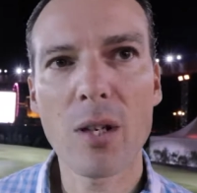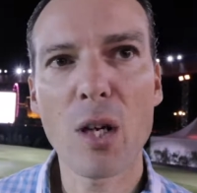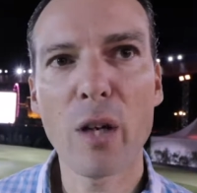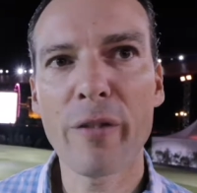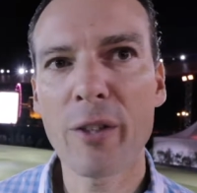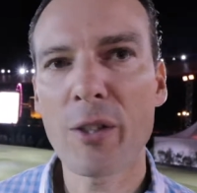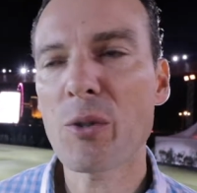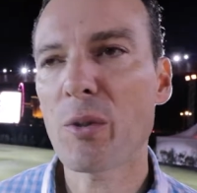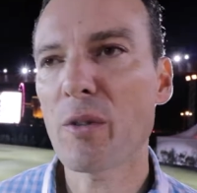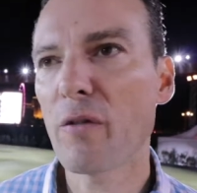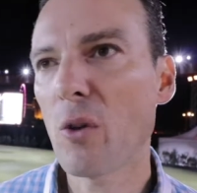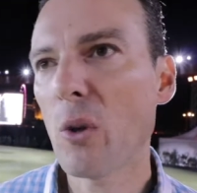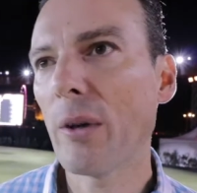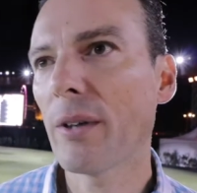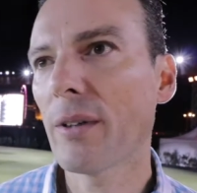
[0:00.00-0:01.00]
golf industry
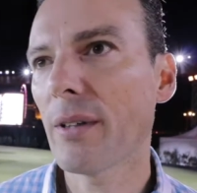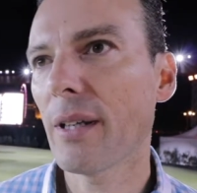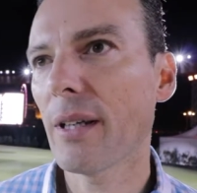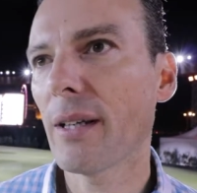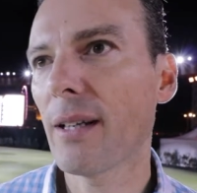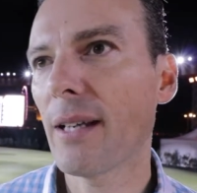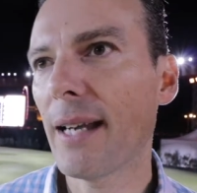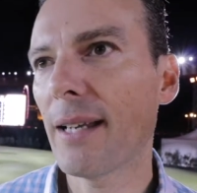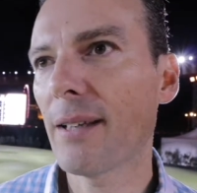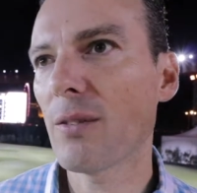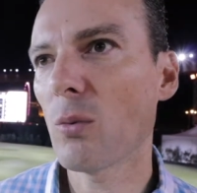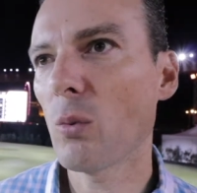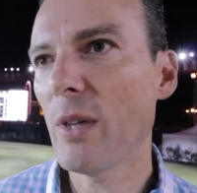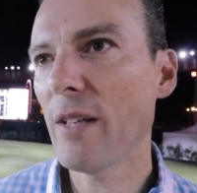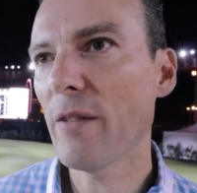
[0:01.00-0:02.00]
forward. And
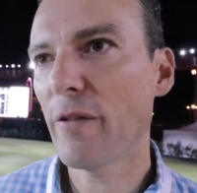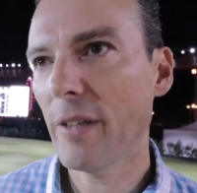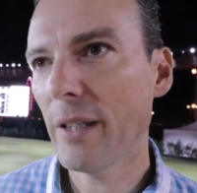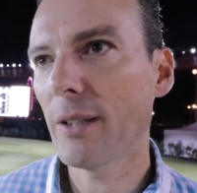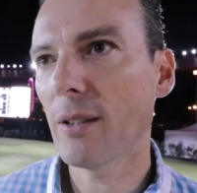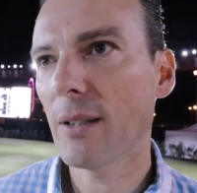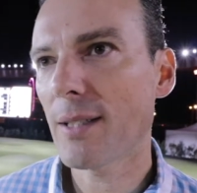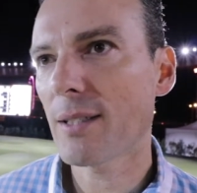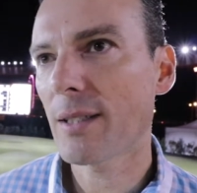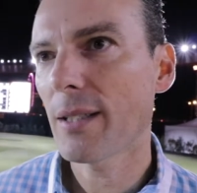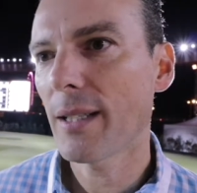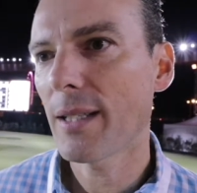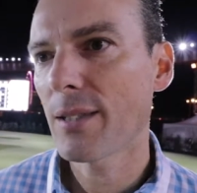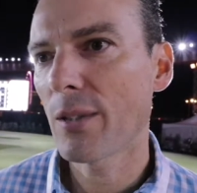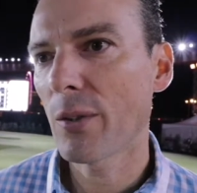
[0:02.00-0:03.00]
we feel, as
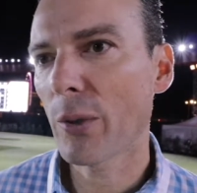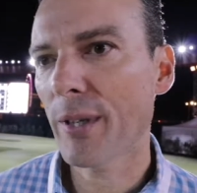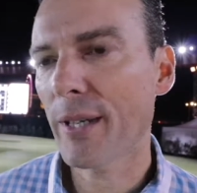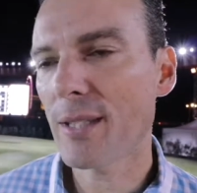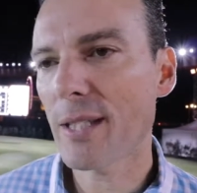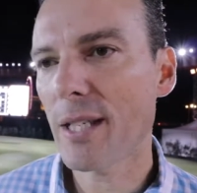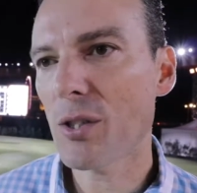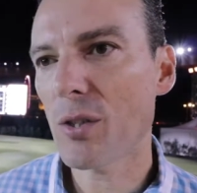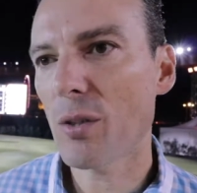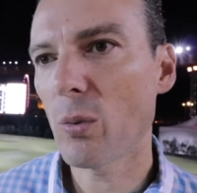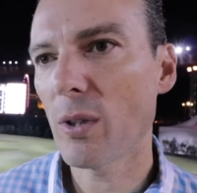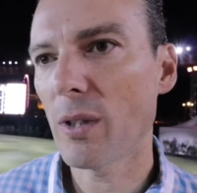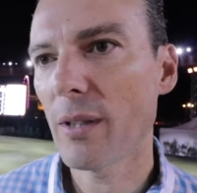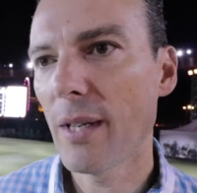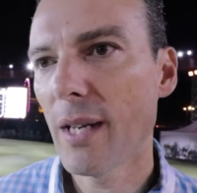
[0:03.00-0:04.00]
an organization,
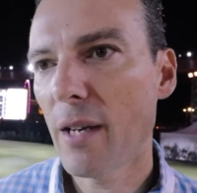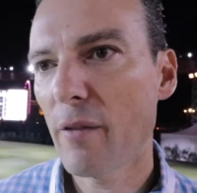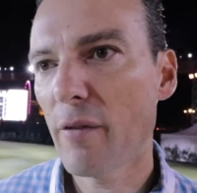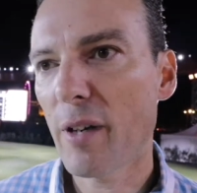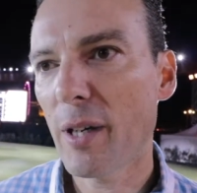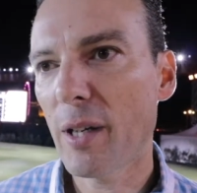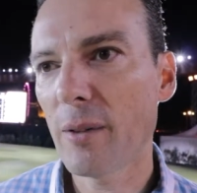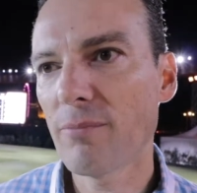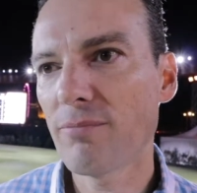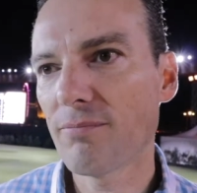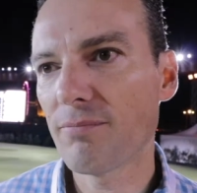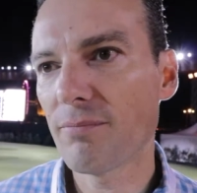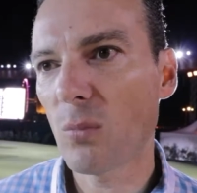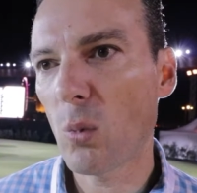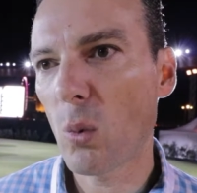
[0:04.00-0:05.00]
we're very
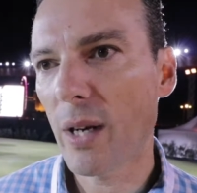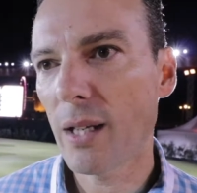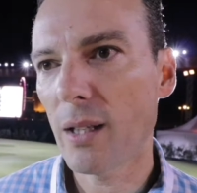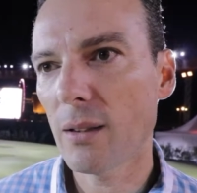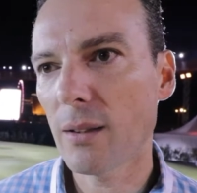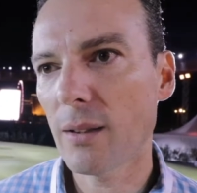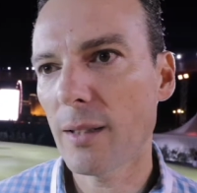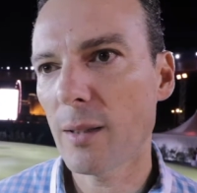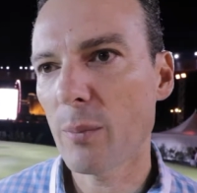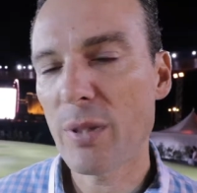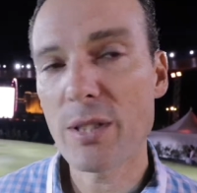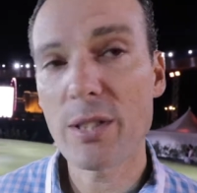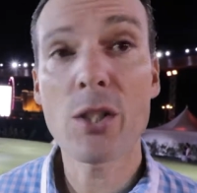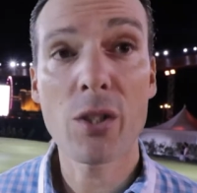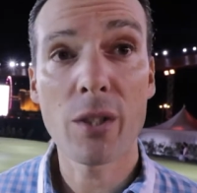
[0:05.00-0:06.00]
well
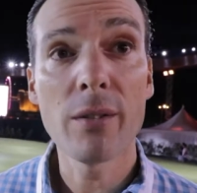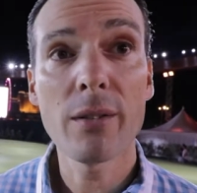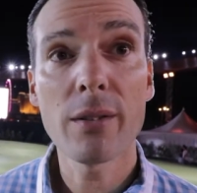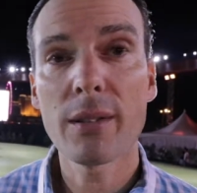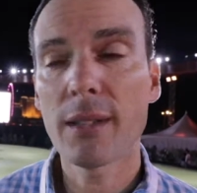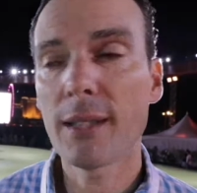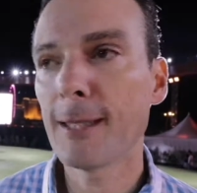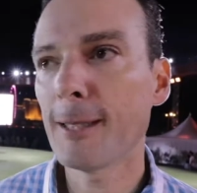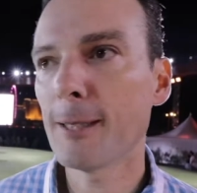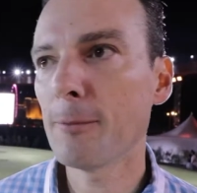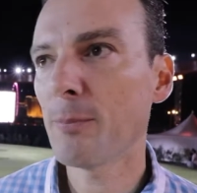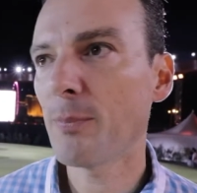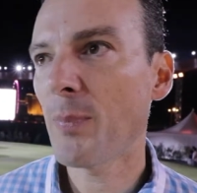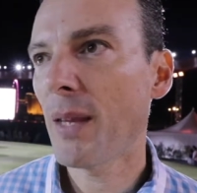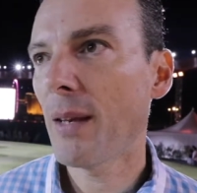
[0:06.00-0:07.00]
positioned.
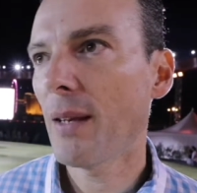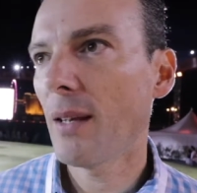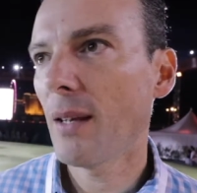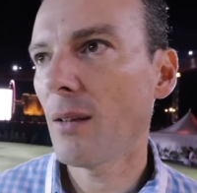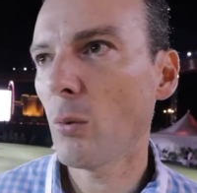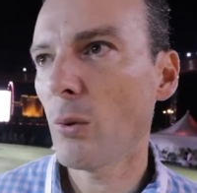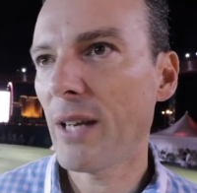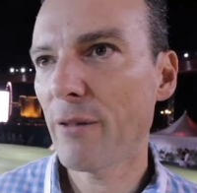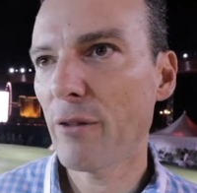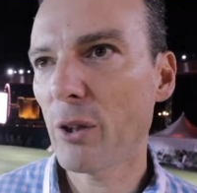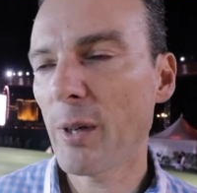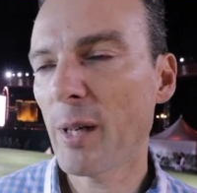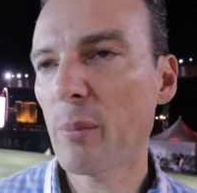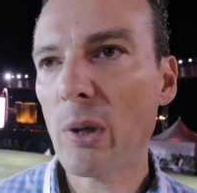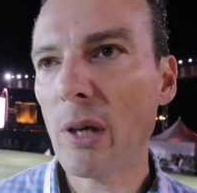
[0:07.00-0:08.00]
We have a
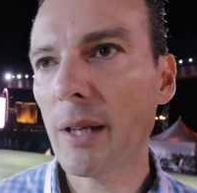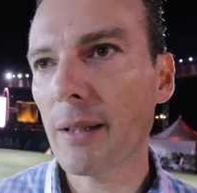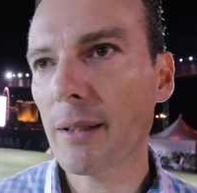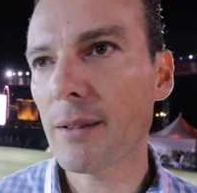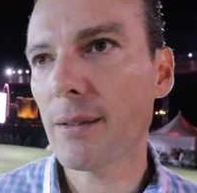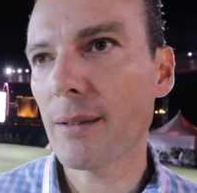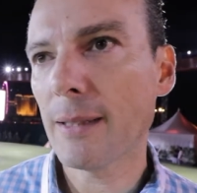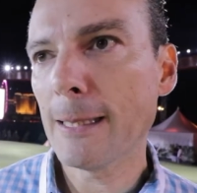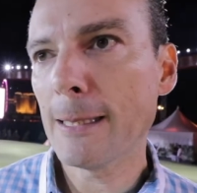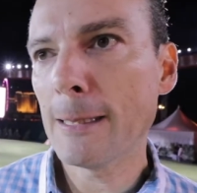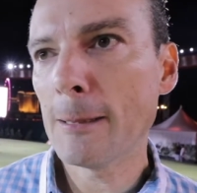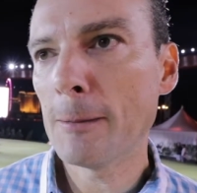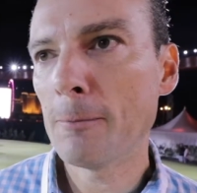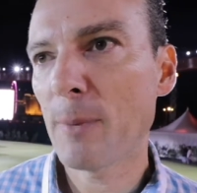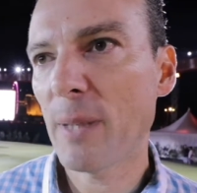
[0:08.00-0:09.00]
great product,
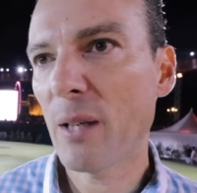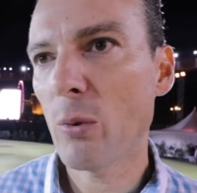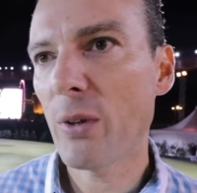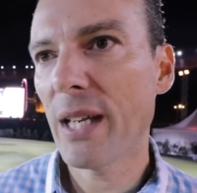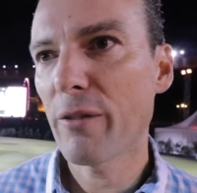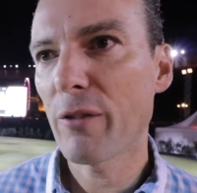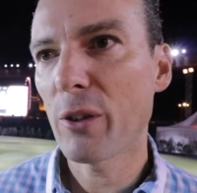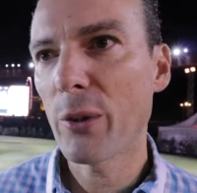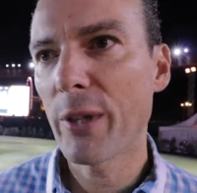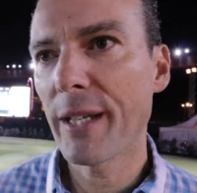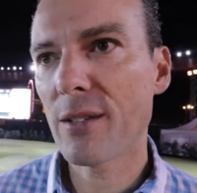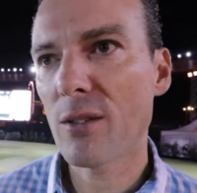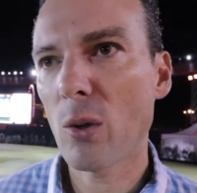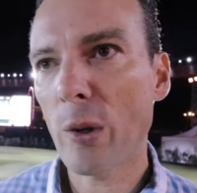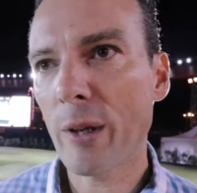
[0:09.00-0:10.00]
and we have a
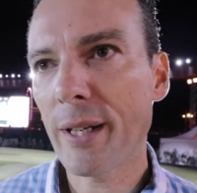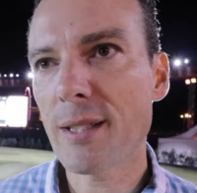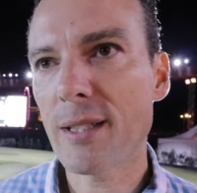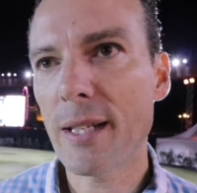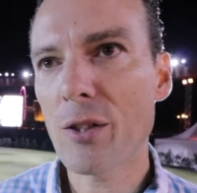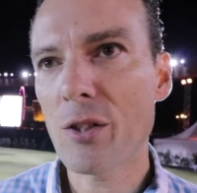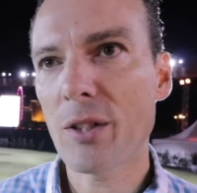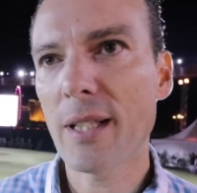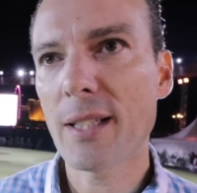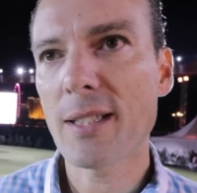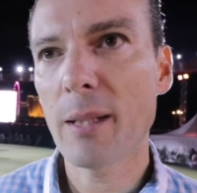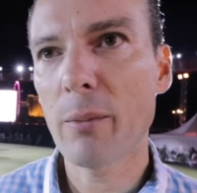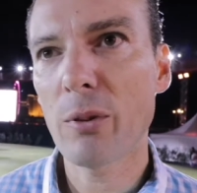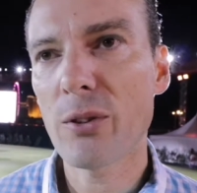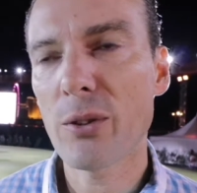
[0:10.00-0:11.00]
great organization that's
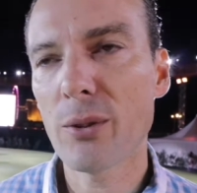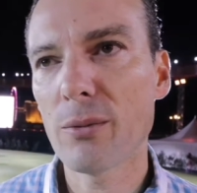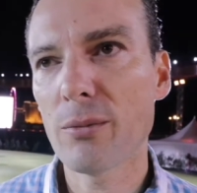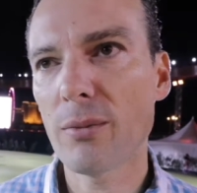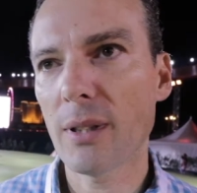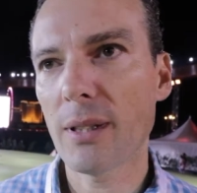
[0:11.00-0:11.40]
able to